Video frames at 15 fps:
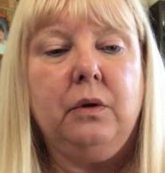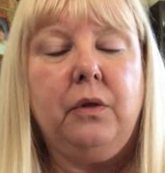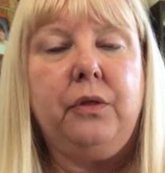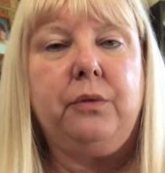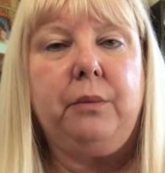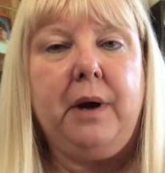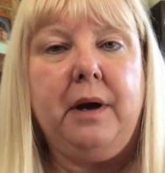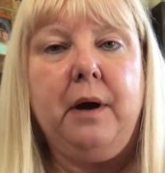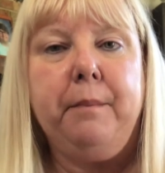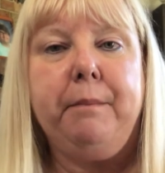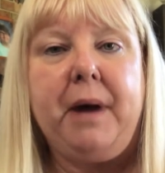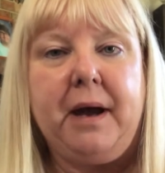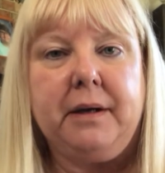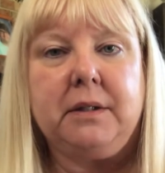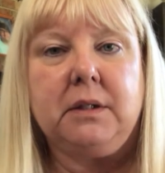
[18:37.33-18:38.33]
ThredUp
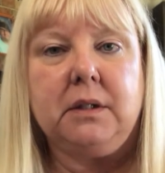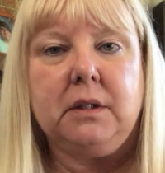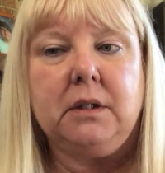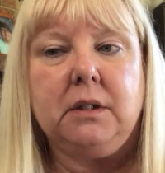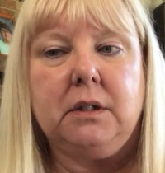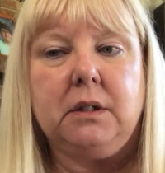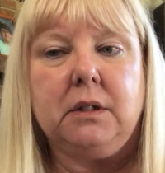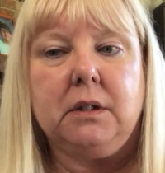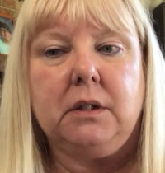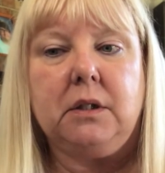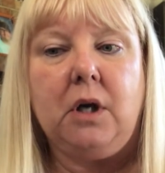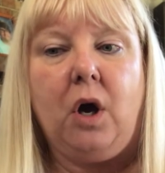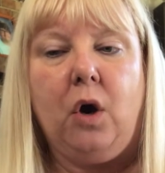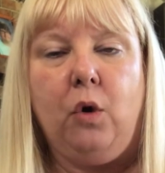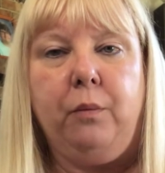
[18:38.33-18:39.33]
boxes
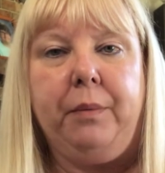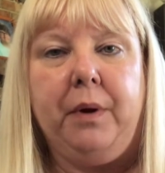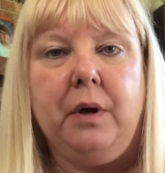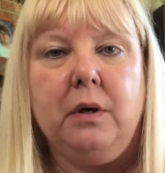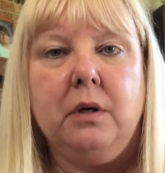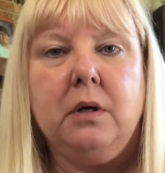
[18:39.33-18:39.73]
to open.